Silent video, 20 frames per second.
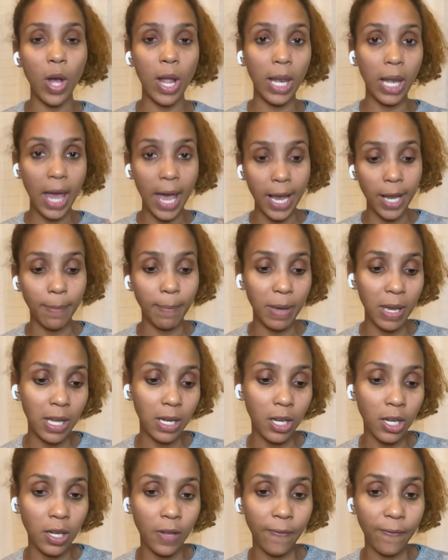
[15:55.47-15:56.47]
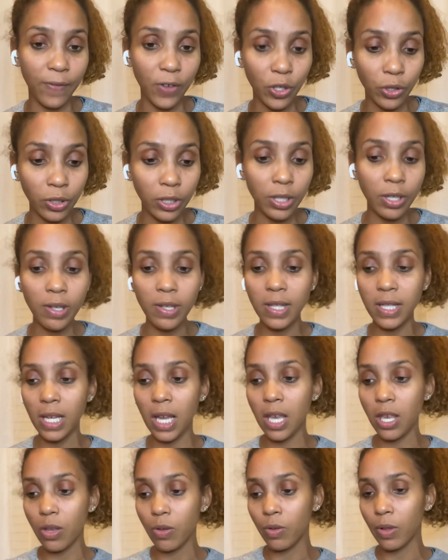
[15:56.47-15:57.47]
like being in the fillers
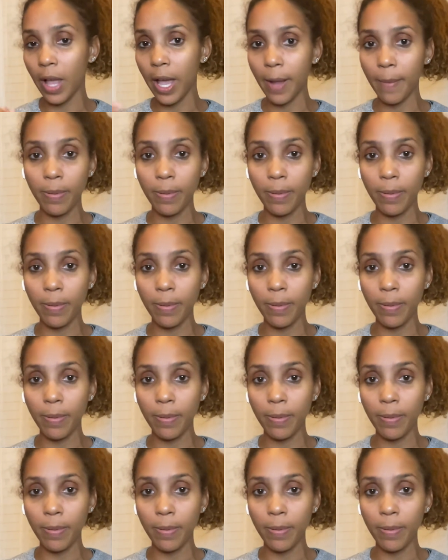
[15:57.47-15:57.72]
and you like